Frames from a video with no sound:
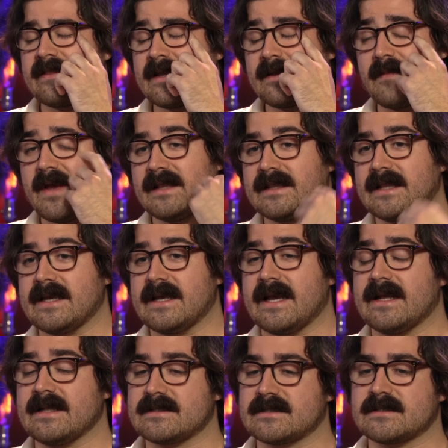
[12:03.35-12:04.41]
I think mainly
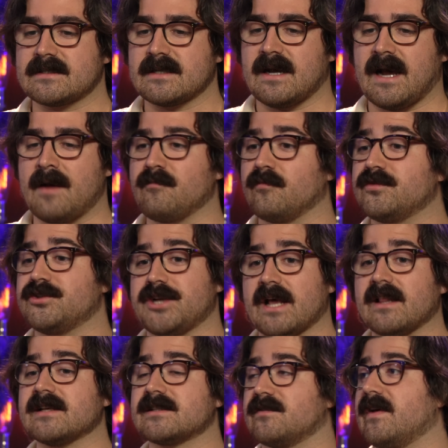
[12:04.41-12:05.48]
it's, I'm
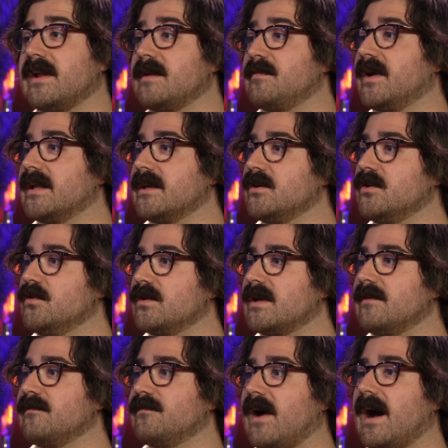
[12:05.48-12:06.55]
jealous of anybody
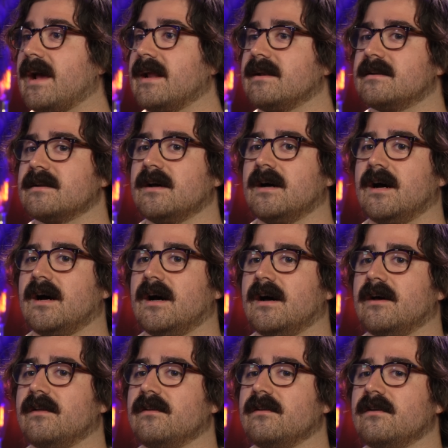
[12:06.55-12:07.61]
who can find,
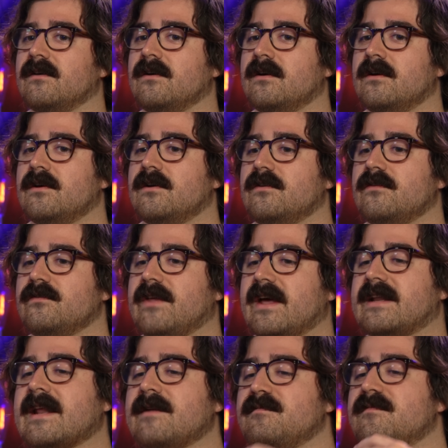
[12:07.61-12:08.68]
uh,
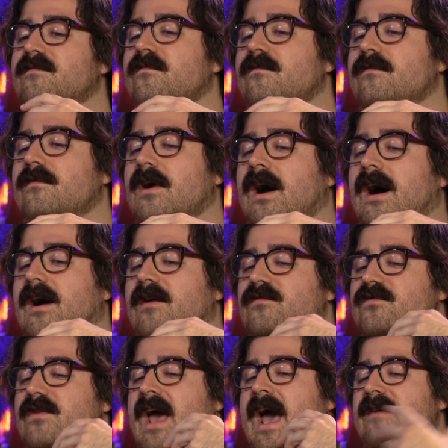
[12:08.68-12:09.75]
that can
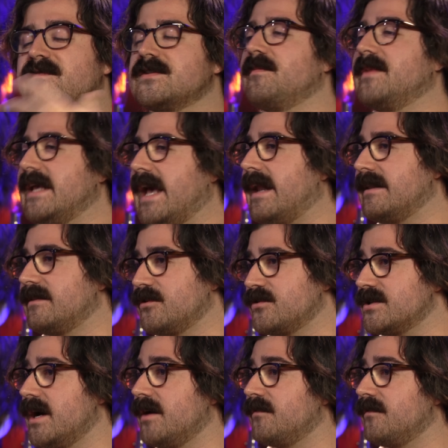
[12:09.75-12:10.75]
uh, have somebody edit their